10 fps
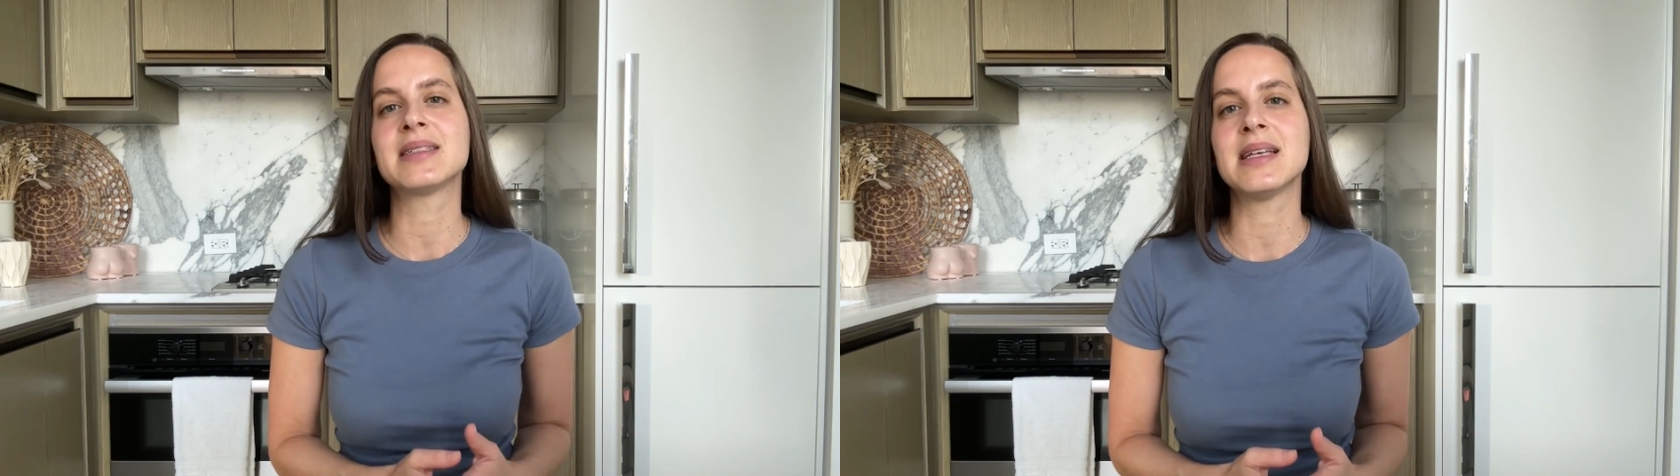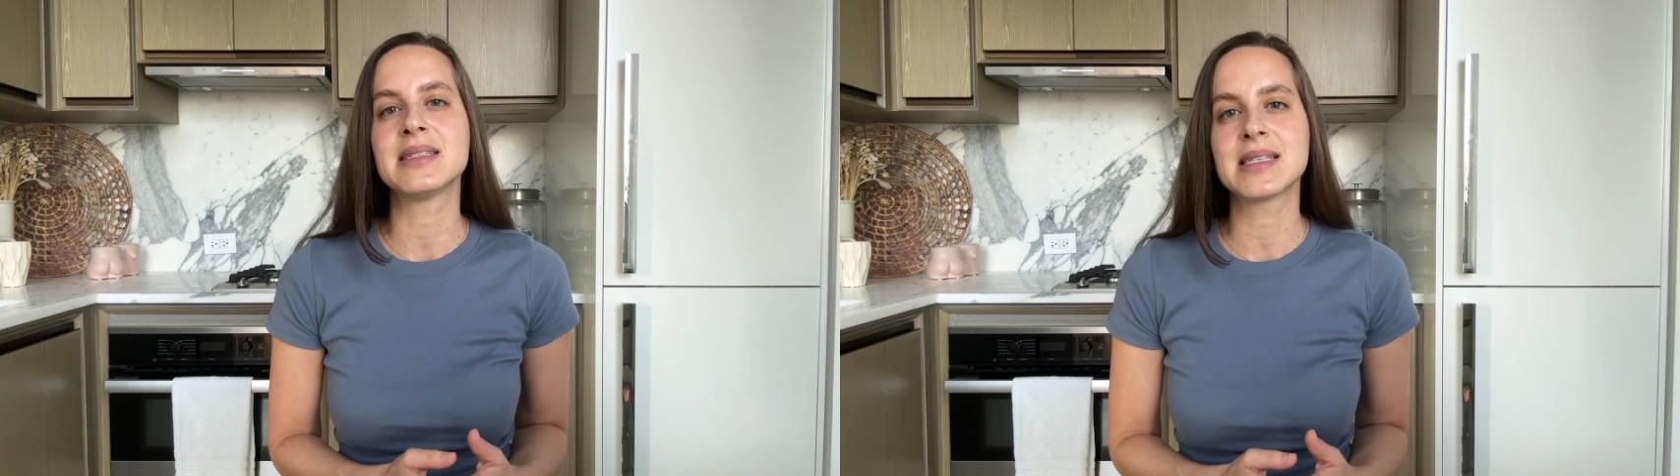
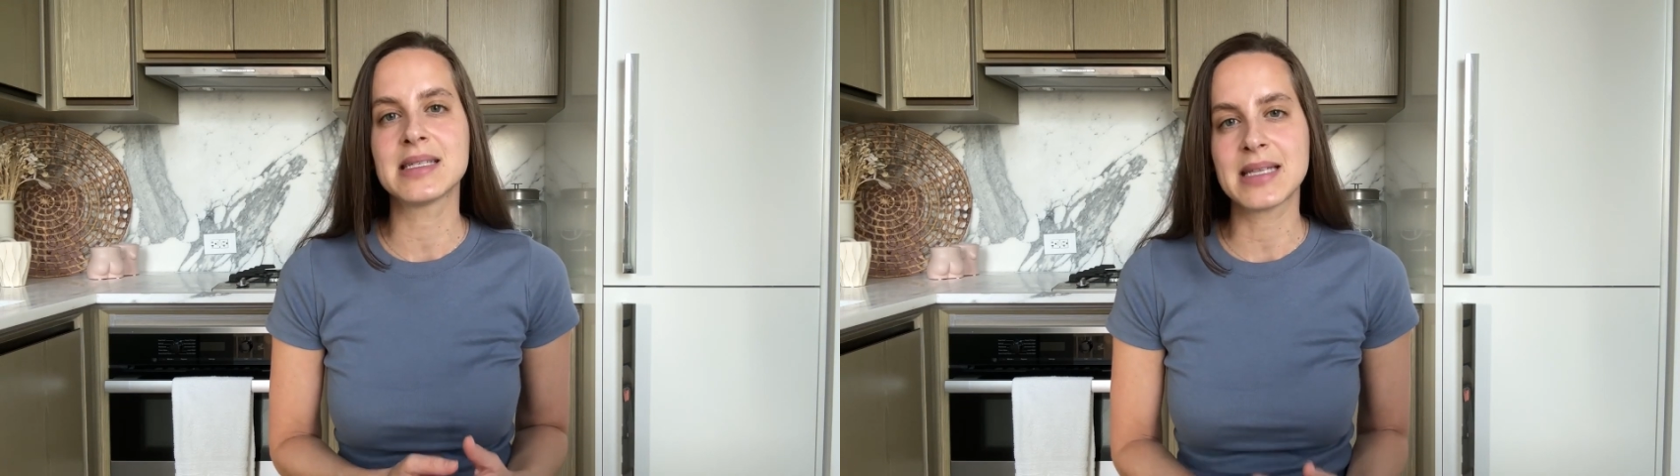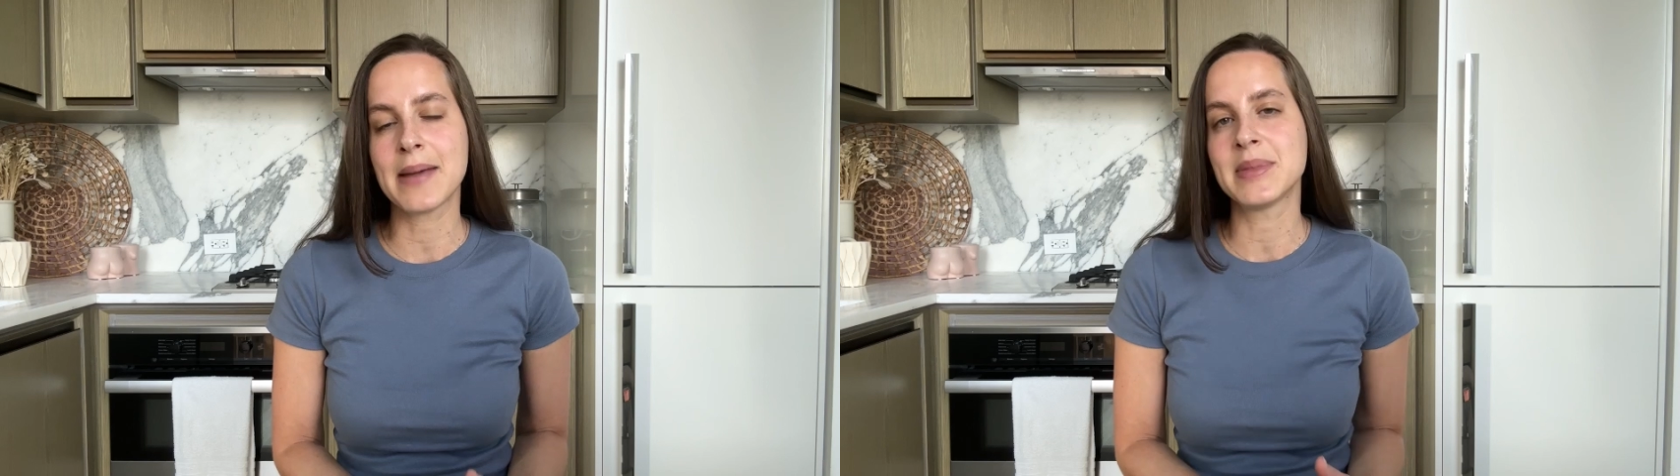it's the
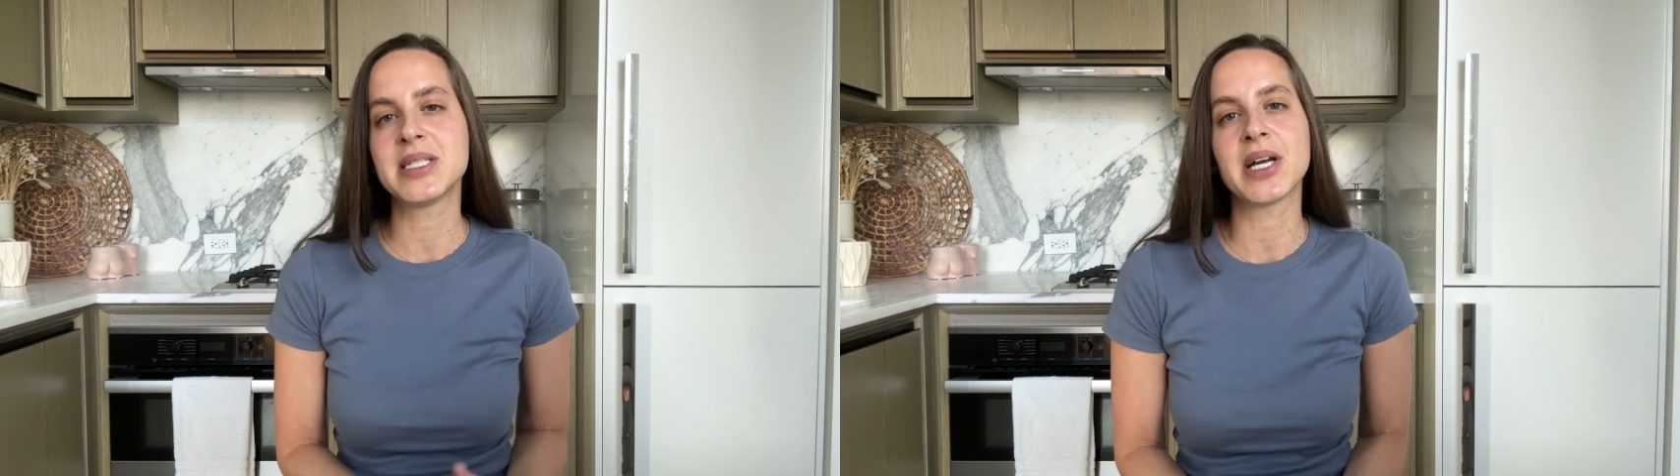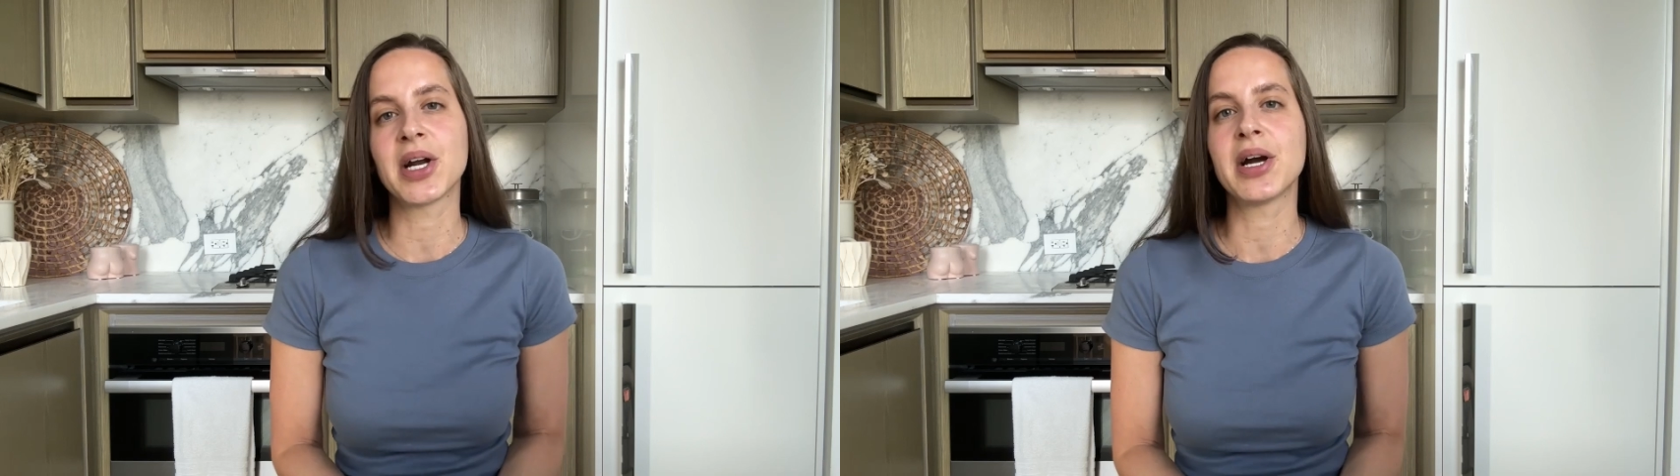same
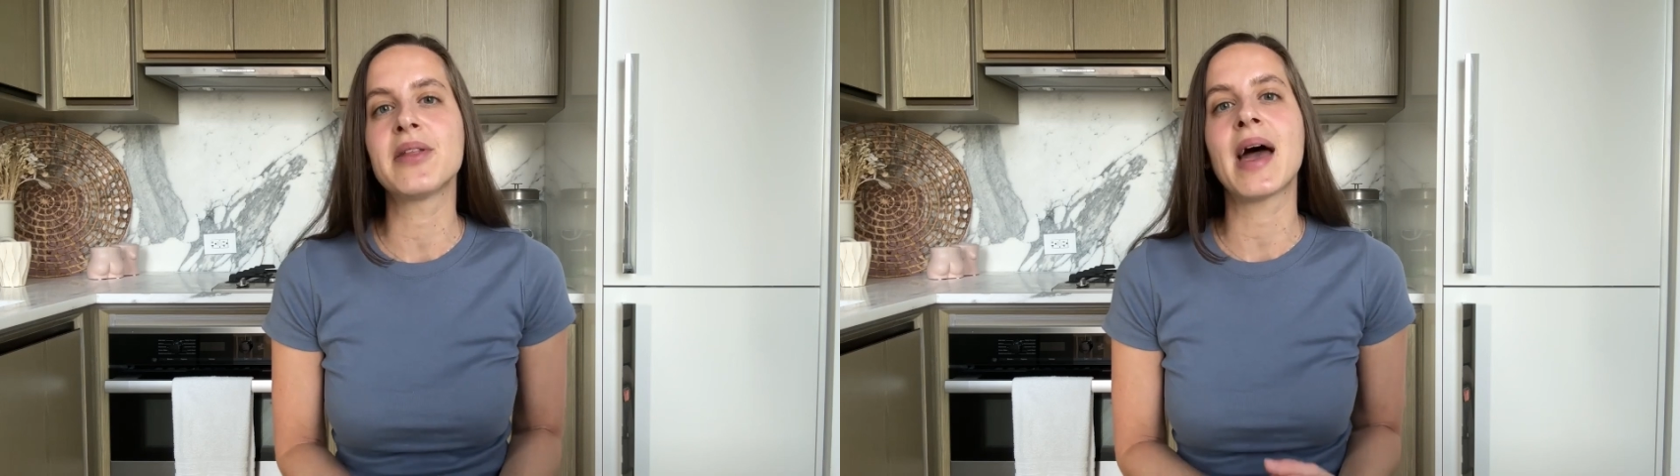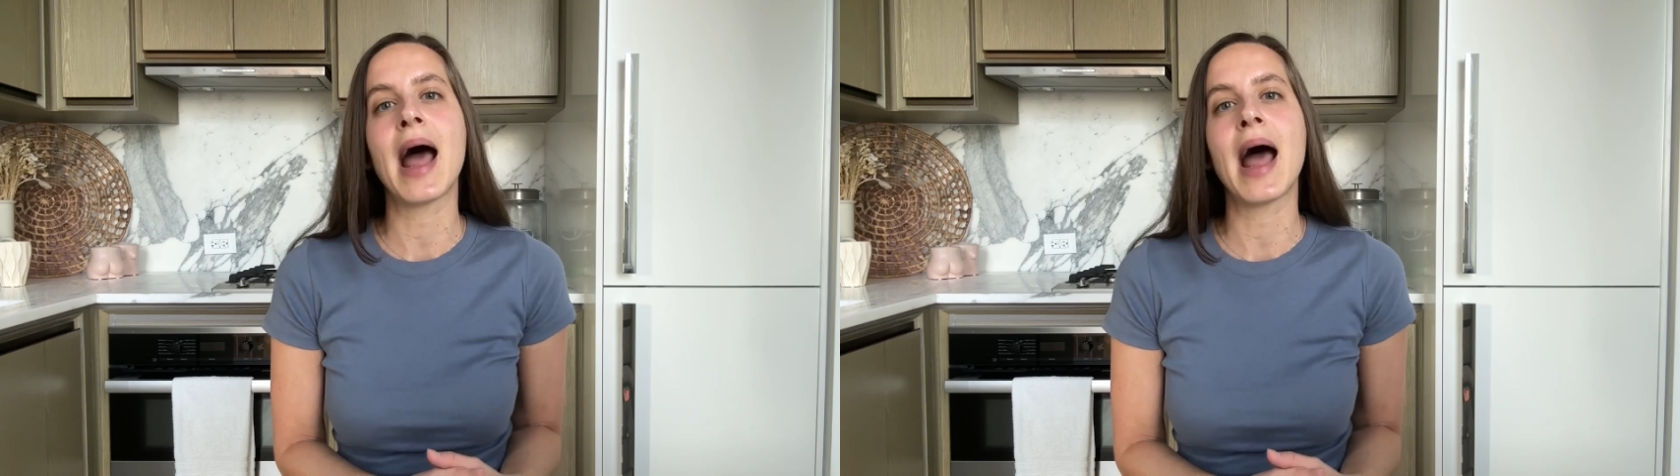material that